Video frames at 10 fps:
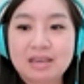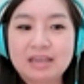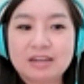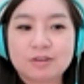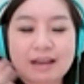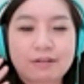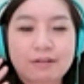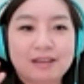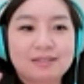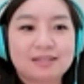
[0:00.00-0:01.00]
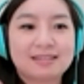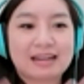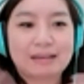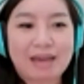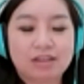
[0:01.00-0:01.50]
you know sacrifice a
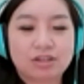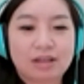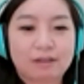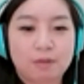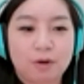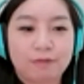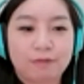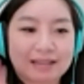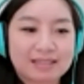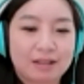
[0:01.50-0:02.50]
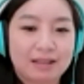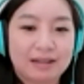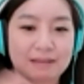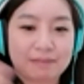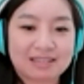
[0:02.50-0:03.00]
steady paycheck for more
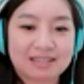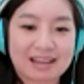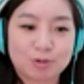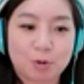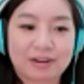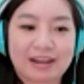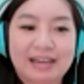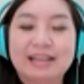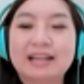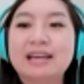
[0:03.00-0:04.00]
flexibility in my schedule right